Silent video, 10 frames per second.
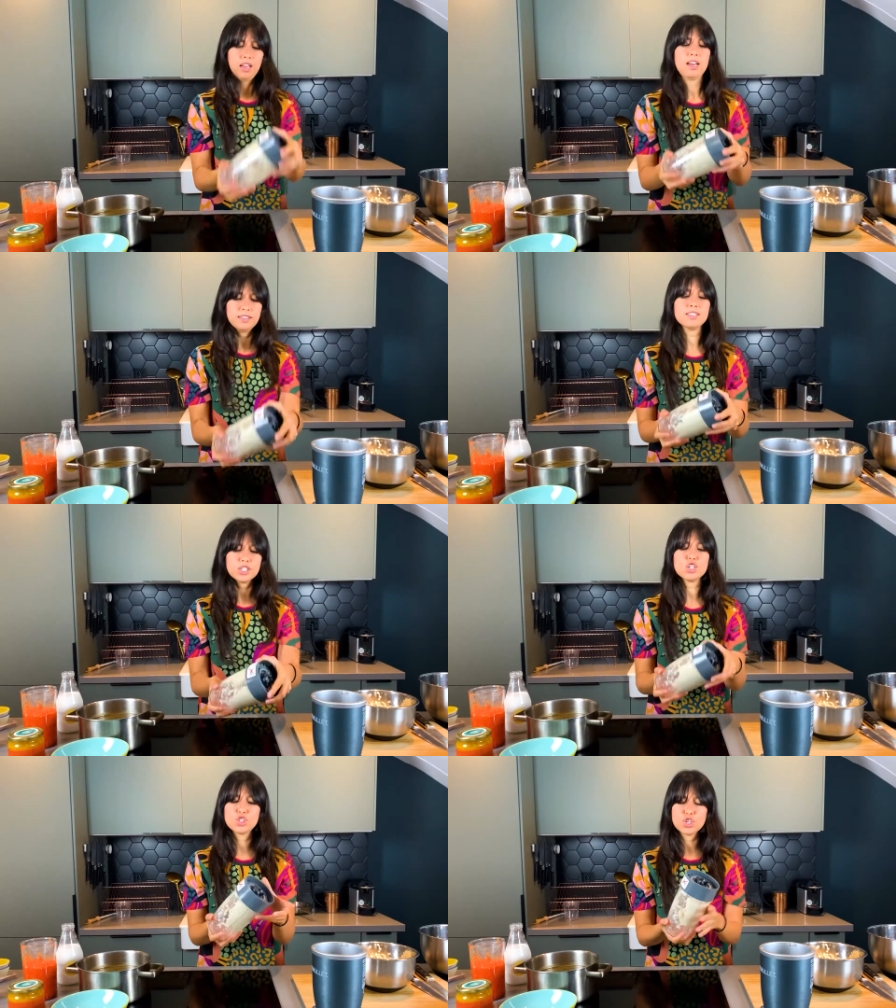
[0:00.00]
And this
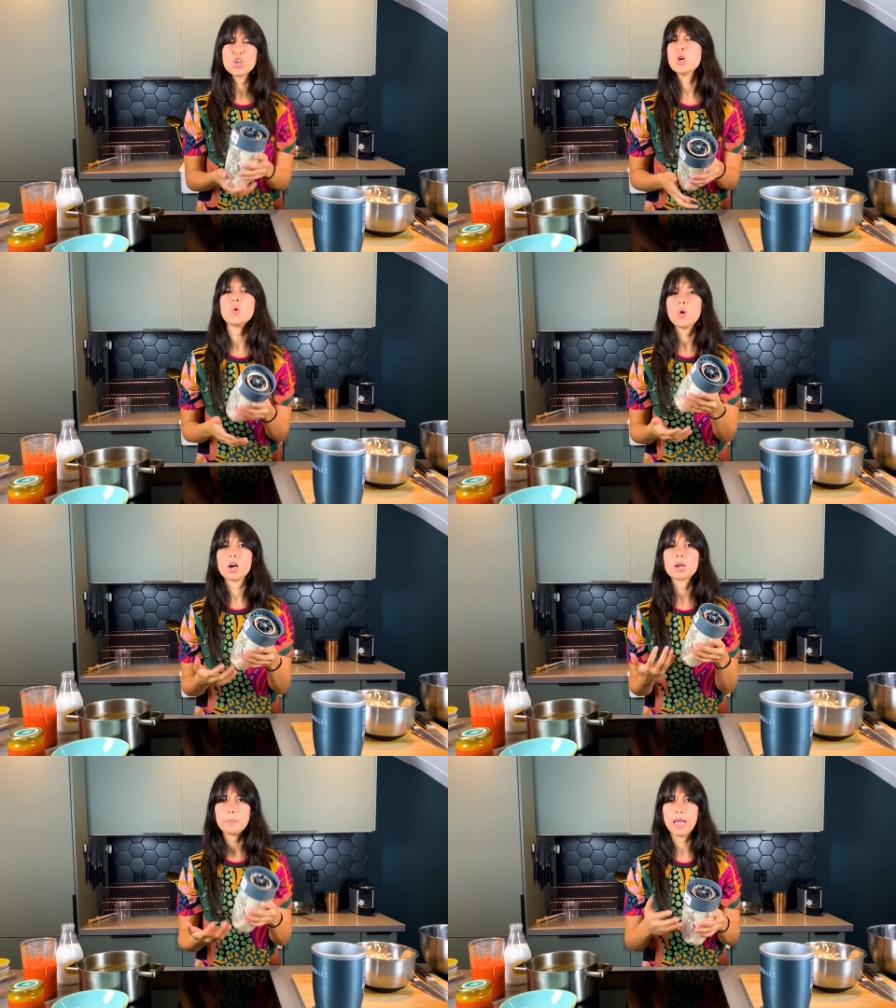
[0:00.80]
you do
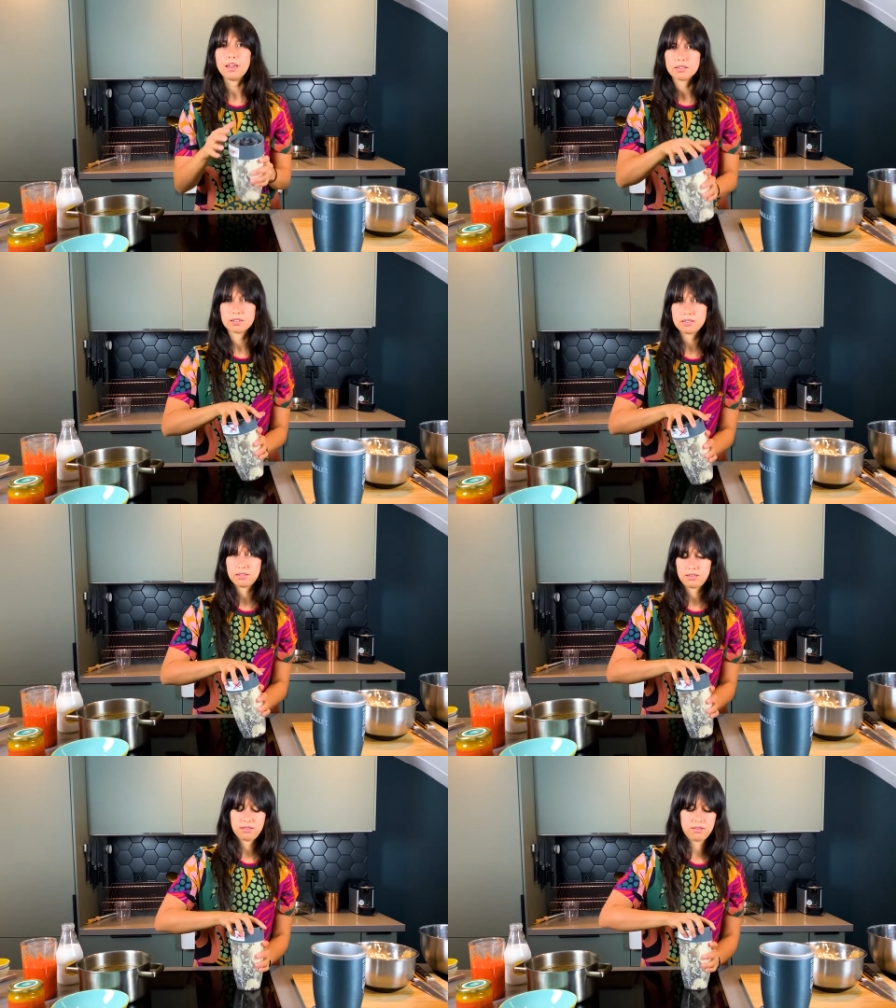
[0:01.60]
want a paste,
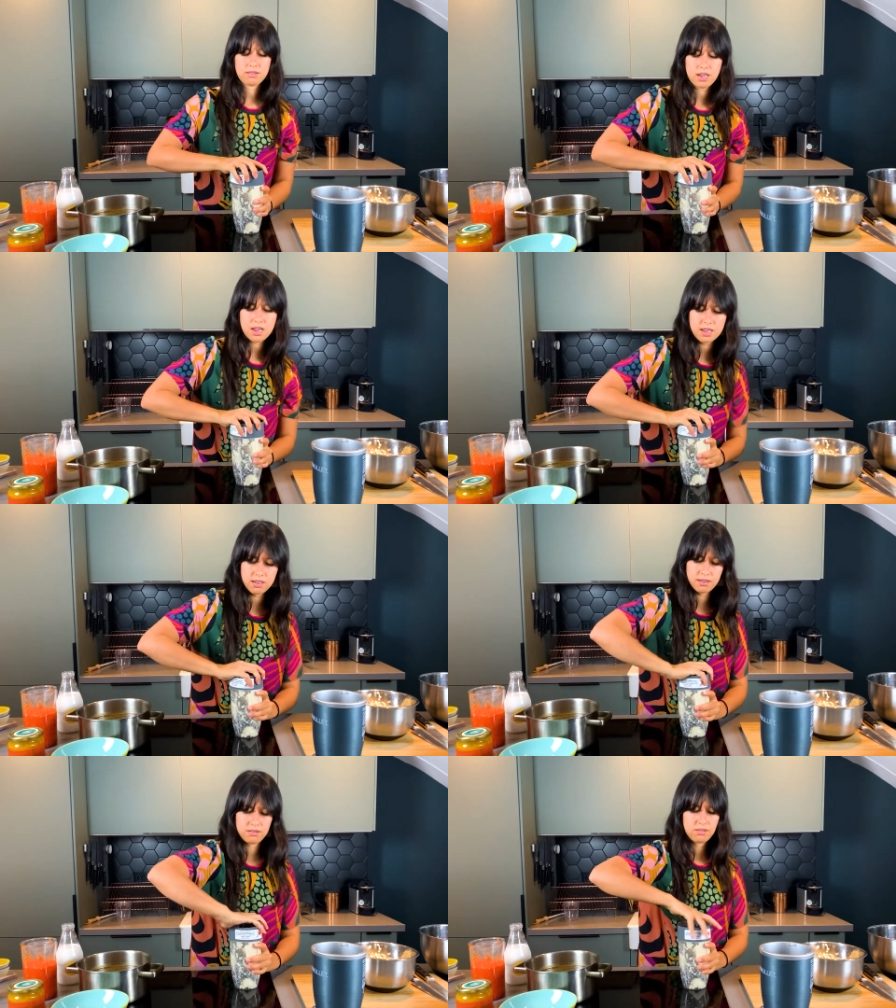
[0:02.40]
okay?
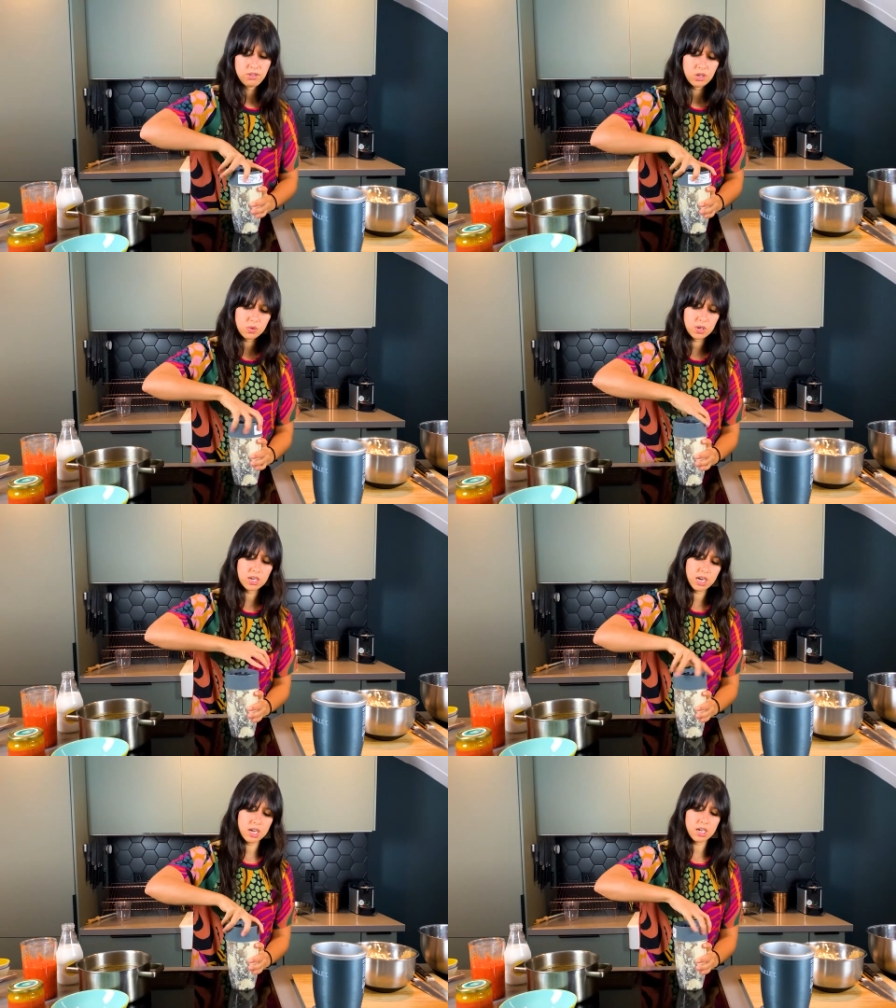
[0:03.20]
So you want
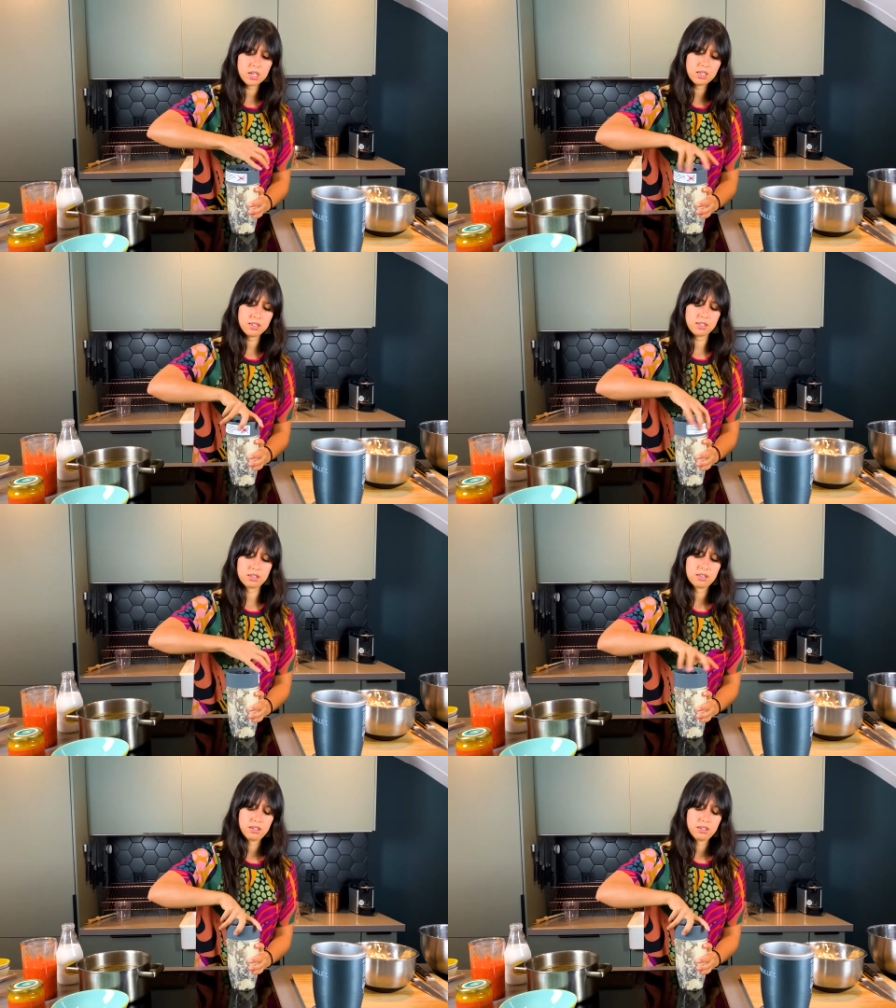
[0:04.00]
a nice